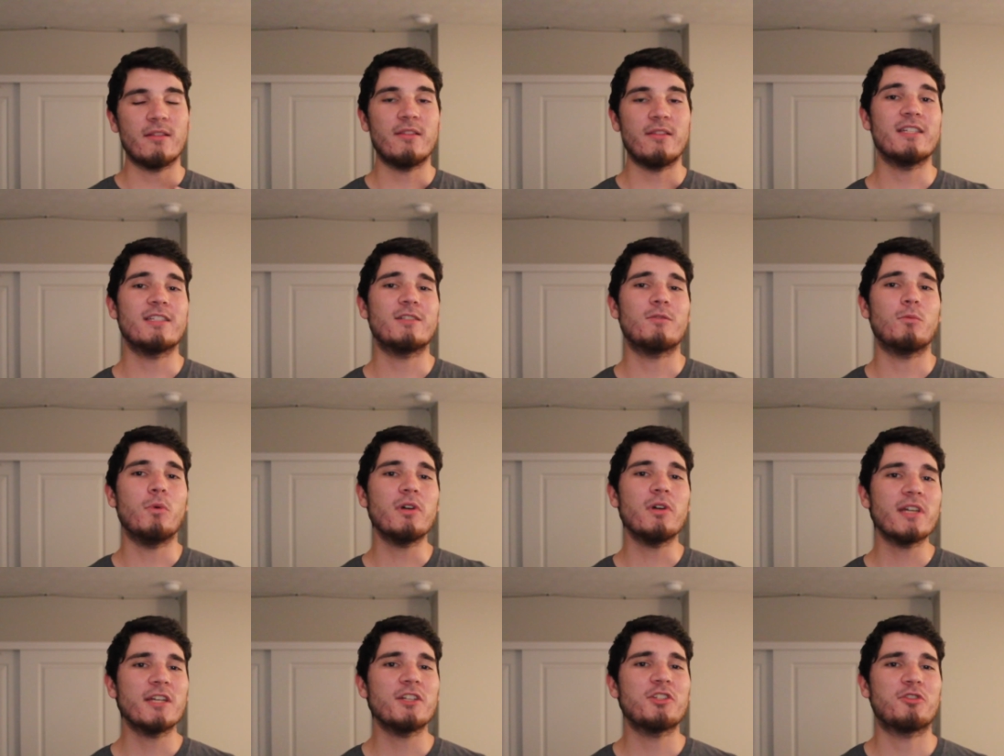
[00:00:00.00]
This
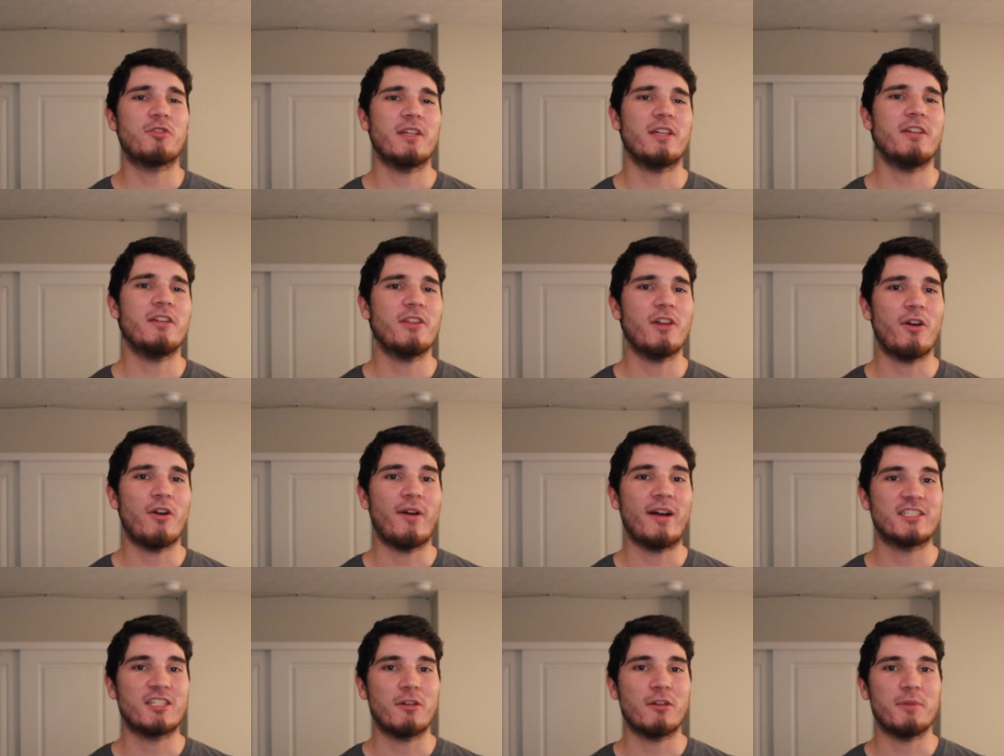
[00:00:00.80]
will get tricky though,
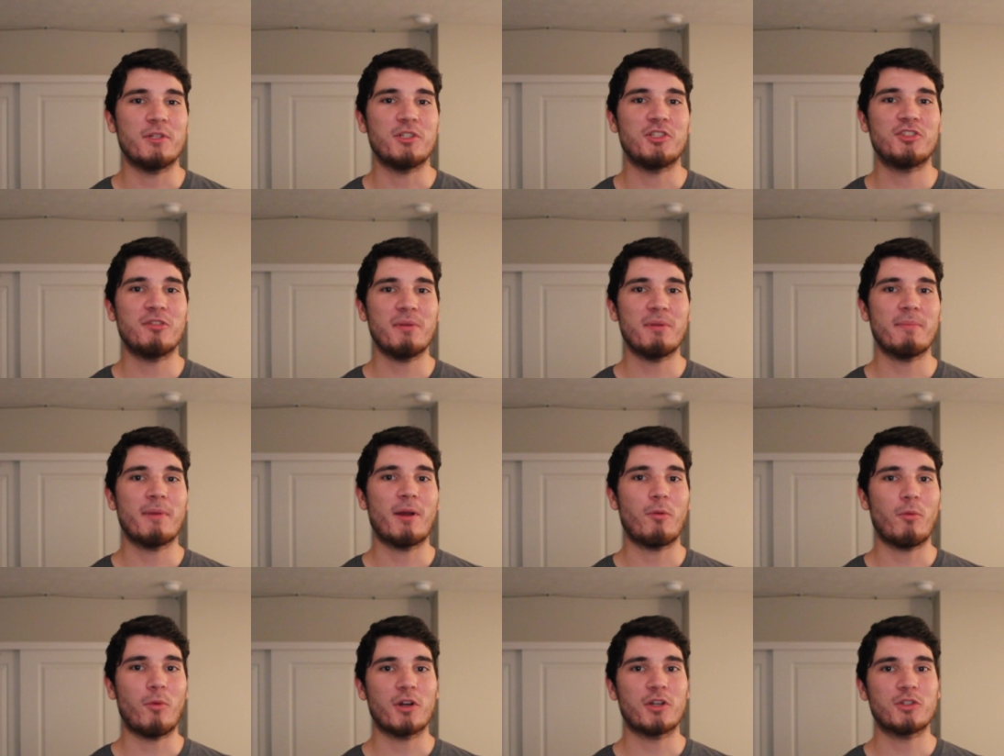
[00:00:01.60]
as I'll be streaming
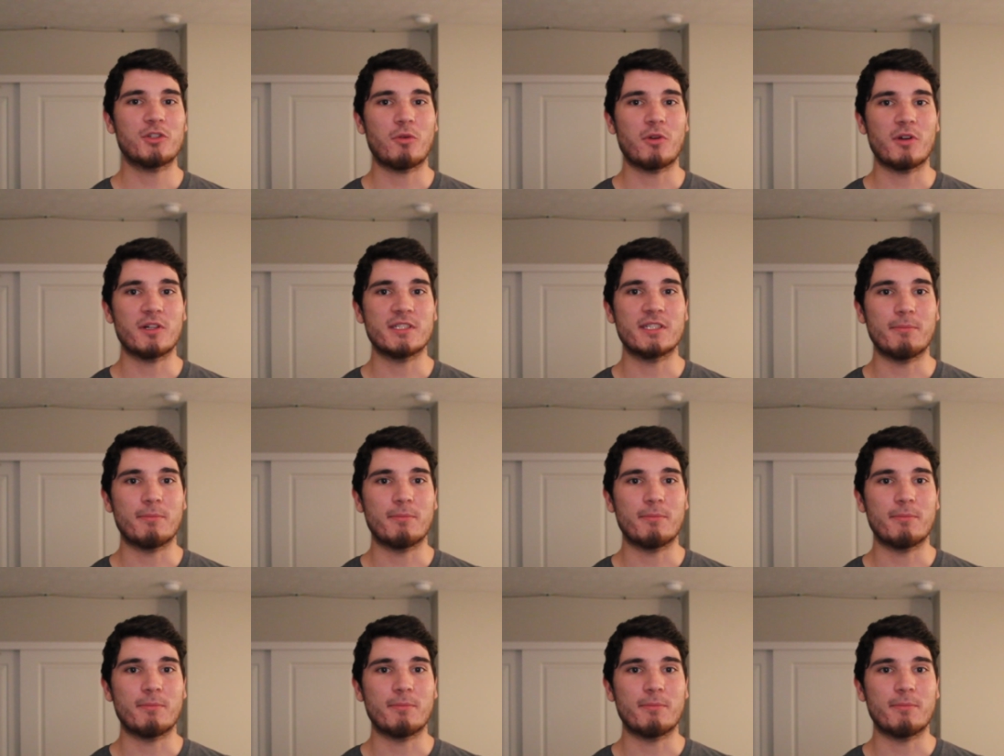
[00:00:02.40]
my work towards the